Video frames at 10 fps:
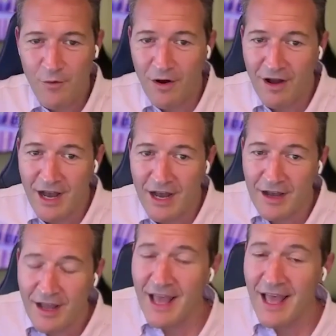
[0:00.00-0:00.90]
Well,
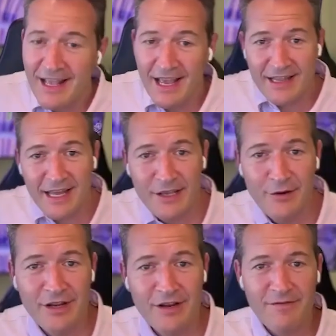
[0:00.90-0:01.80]
can't thank
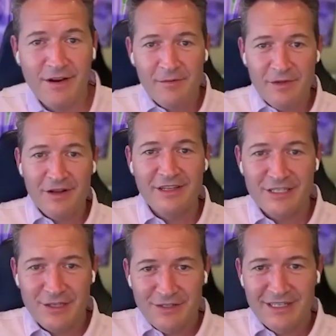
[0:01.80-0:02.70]
you enough for coming on the
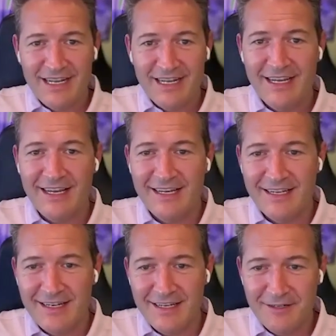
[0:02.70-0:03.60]
show today,
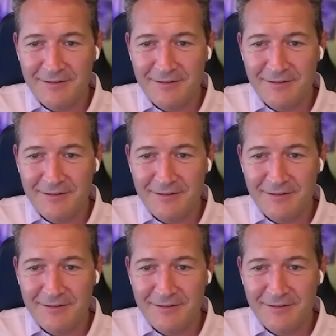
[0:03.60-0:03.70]
and